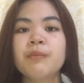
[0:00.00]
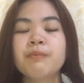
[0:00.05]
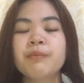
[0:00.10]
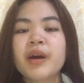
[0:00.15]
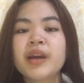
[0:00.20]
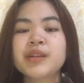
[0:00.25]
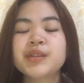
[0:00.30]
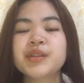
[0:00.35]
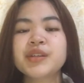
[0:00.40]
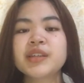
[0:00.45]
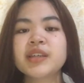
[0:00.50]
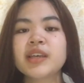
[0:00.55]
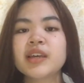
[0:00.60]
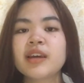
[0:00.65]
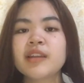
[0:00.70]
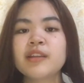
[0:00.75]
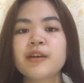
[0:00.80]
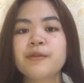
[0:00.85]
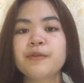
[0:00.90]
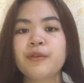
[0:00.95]
By drinking
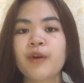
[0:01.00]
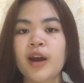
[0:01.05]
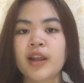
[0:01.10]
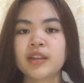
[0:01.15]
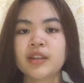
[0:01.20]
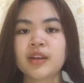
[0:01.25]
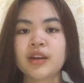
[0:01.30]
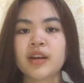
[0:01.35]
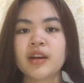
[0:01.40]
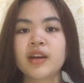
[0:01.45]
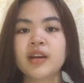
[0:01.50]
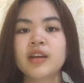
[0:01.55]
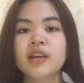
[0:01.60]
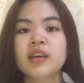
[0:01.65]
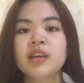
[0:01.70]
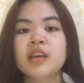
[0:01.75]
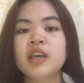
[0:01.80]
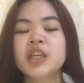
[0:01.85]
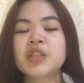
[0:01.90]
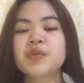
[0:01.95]
enough water,
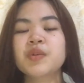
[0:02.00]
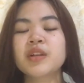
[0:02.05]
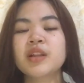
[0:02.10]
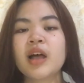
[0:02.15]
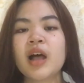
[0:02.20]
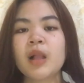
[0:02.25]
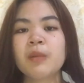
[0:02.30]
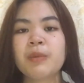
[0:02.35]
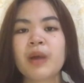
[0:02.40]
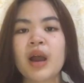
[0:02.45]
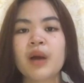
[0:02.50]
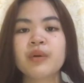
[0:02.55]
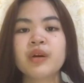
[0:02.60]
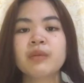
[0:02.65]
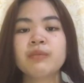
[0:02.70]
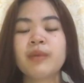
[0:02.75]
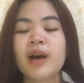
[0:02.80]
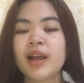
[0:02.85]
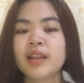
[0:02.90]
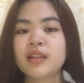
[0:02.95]
it will help
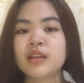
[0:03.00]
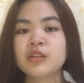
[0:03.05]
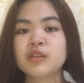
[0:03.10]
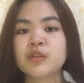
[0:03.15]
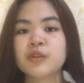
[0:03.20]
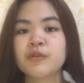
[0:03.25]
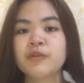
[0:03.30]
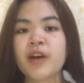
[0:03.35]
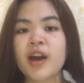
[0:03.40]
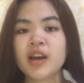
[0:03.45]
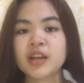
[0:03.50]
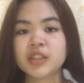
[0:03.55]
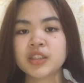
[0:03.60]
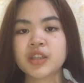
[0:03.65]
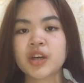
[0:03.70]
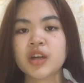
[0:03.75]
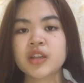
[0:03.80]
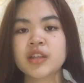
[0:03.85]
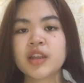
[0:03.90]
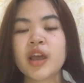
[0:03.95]
our body to
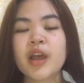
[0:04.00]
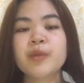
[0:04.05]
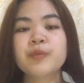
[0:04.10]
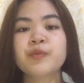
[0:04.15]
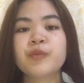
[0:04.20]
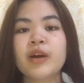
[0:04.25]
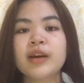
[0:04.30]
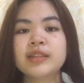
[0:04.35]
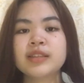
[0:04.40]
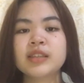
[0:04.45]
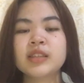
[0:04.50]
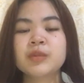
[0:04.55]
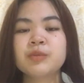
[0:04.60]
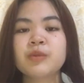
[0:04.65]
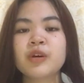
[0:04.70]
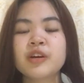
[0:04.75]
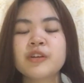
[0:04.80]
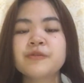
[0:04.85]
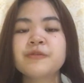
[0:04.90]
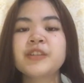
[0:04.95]
function and process
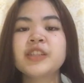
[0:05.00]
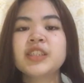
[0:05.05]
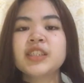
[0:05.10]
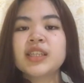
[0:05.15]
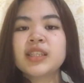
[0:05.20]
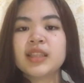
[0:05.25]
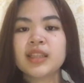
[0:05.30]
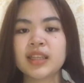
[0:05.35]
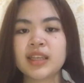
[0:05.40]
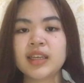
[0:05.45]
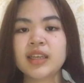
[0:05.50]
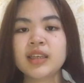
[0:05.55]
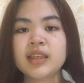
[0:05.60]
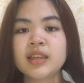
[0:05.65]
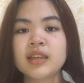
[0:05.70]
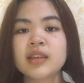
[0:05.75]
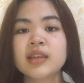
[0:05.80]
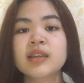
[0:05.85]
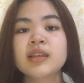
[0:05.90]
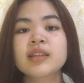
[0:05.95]
more efficiently.
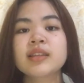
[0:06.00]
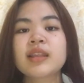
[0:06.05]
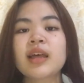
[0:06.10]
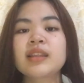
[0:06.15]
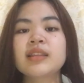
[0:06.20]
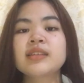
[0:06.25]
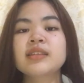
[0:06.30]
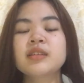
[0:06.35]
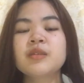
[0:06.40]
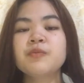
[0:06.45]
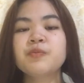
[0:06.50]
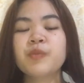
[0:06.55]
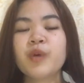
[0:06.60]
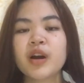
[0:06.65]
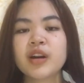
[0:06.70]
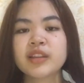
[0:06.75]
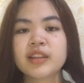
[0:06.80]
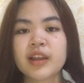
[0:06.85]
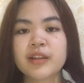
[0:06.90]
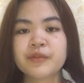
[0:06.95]
That is
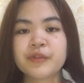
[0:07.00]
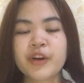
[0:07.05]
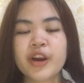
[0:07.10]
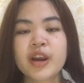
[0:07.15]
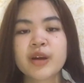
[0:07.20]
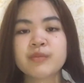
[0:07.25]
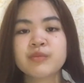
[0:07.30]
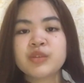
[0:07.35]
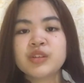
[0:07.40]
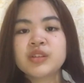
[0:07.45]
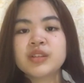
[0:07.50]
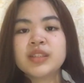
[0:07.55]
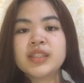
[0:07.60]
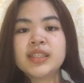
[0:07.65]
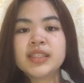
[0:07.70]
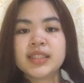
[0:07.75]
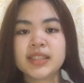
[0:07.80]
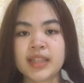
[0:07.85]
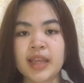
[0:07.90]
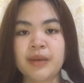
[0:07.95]
important for our immune
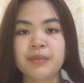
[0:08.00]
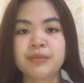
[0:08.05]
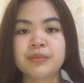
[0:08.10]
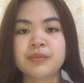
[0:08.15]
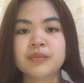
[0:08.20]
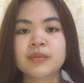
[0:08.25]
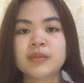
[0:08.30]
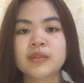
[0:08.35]
system.